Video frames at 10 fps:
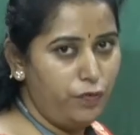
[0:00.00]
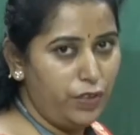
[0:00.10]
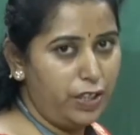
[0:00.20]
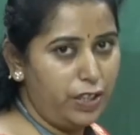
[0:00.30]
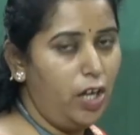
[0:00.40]

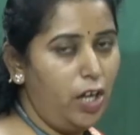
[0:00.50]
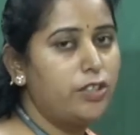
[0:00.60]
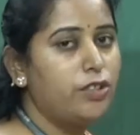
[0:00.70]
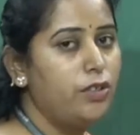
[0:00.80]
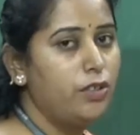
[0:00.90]
work
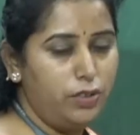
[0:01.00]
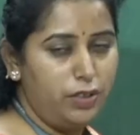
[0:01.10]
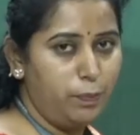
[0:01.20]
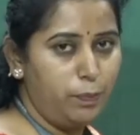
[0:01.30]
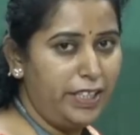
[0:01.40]
or to
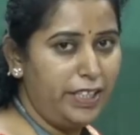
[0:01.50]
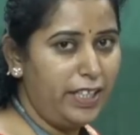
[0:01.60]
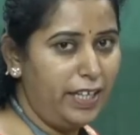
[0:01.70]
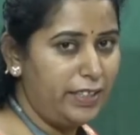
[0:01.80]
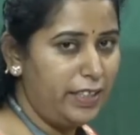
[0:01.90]
display
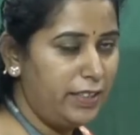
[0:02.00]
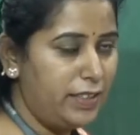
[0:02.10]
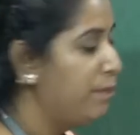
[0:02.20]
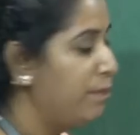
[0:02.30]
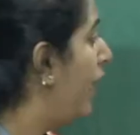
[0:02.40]
the
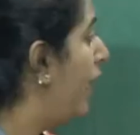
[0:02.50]
contents.